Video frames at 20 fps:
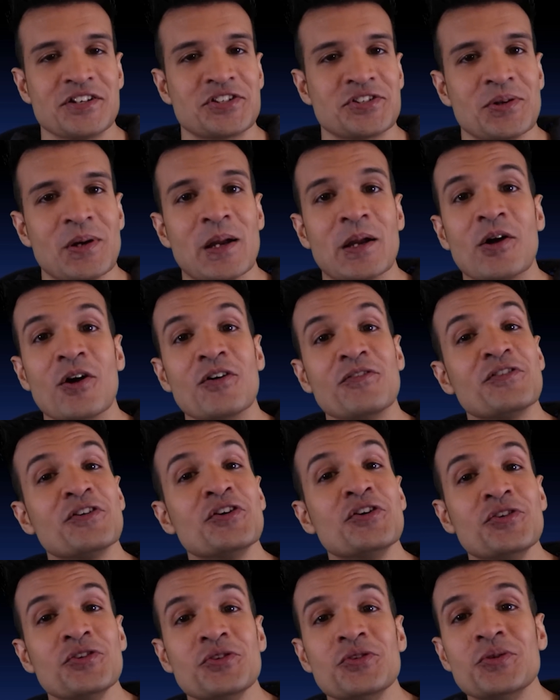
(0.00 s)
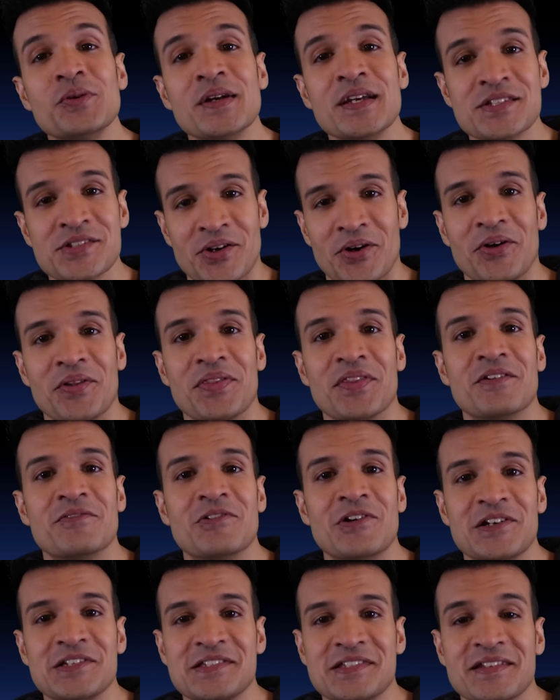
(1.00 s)
showing off who is on the
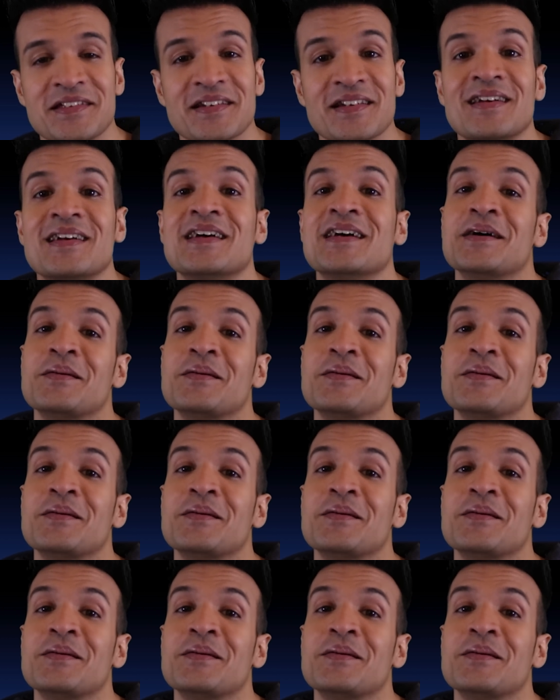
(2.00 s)
roster.